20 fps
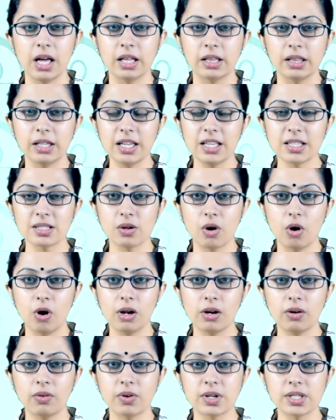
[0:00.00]
These
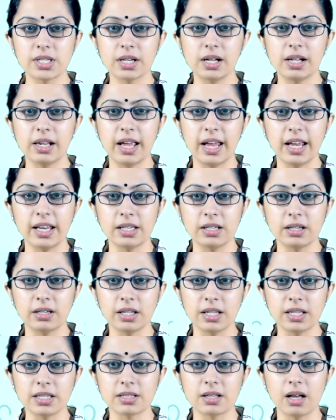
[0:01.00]
all critical
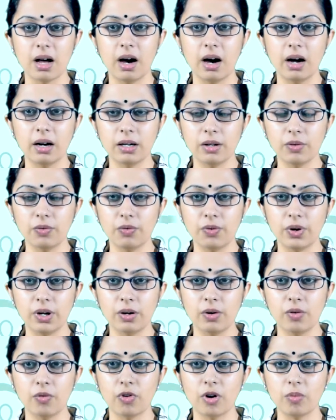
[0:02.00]
entities are different
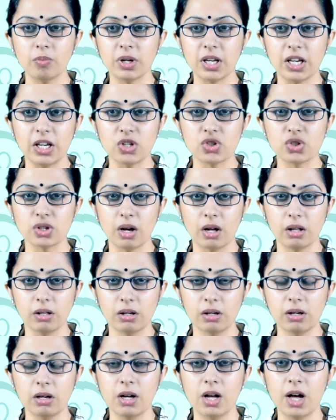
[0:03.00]
from each
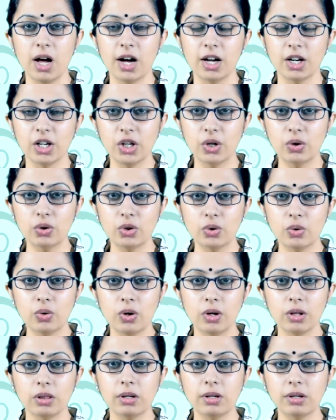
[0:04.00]
other due to
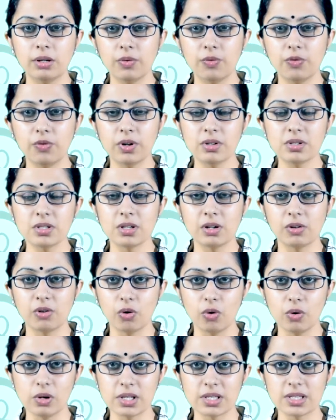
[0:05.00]
the different
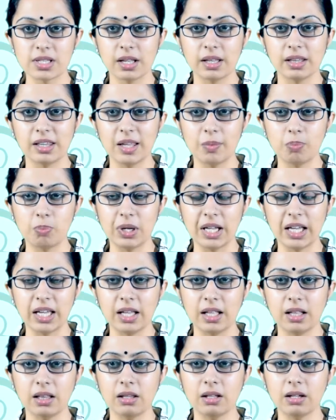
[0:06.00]
roles they play
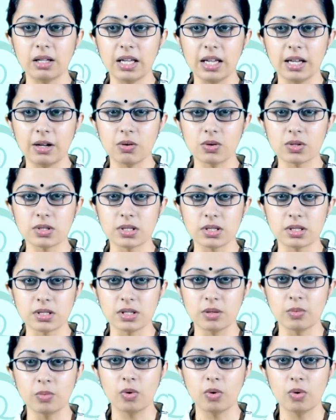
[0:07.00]
in the ecosystem